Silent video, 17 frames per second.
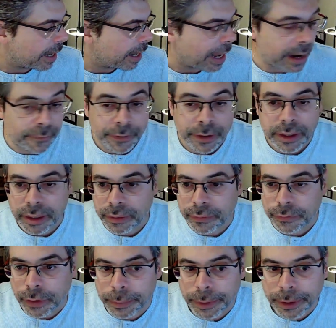everything
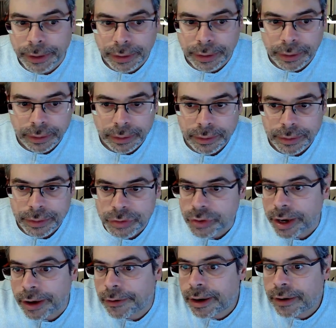from it.
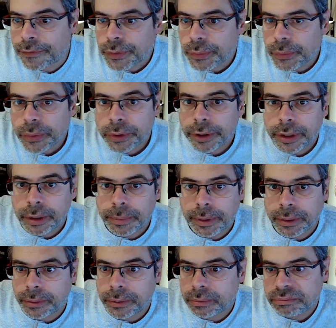So I don't have to worry
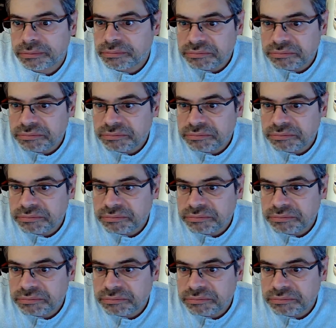about